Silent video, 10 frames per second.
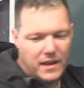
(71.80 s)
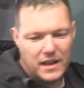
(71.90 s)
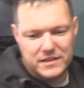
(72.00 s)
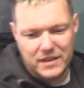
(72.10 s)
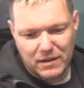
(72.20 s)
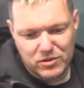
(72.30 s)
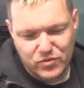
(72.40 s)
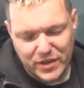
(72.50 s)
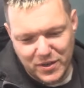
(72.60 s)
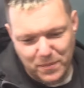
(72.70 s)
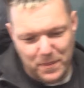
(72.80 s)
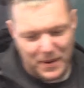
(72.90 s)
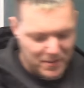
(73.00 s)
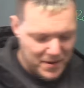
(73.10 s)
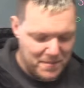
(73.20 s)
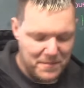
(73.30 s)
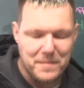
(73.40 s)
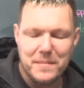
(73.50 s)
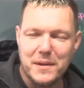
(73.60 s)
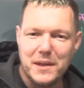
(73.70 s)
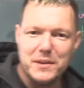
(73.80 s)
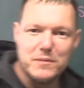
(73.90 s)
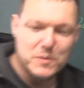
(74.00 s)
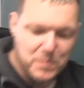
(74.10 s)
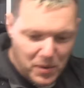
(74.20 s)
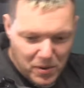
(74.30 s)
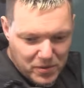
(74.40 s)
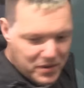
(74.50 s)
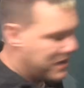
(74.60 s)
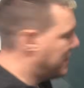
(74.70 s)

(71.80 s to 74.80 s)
And I was reading up about him, and he was born